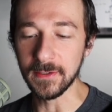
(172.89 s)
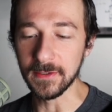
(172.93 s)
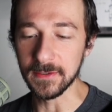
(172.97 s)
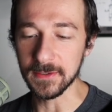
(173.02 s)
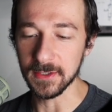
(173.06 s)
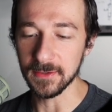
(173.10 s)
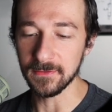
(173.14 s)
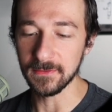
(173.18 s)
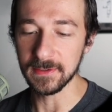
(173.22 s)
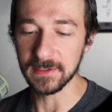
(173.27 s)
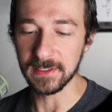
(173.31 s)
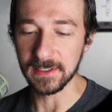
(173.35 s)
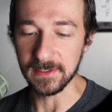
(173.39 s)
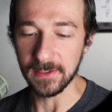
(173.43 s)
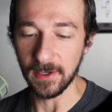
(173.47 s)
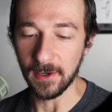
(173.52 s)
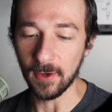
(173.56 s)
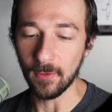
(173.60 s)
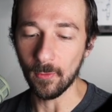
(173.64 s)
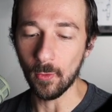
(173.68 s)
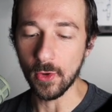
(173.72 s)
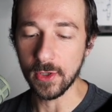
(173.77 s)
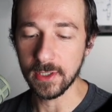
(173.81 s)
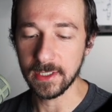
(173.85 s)
the services
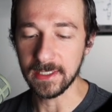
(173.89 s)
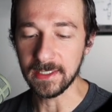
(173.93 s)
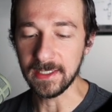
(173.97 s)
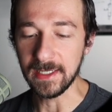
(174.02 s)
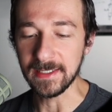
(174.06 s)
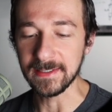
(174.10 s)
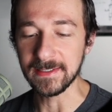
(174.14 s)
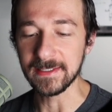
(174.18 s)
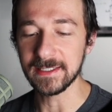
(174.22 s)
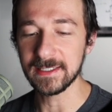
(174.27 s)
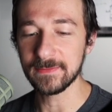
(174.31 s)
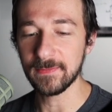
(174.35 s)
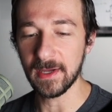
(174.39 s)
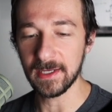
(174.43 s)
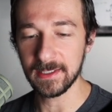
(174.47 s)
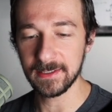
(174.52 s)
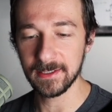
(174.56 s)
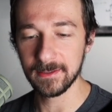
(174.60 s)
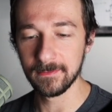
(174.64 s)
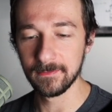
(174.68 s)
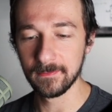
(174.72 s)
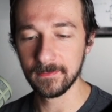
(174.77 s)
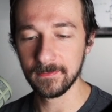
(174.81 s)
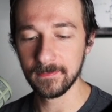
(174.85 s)
are working as
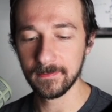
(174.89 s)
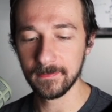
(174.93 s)
expected.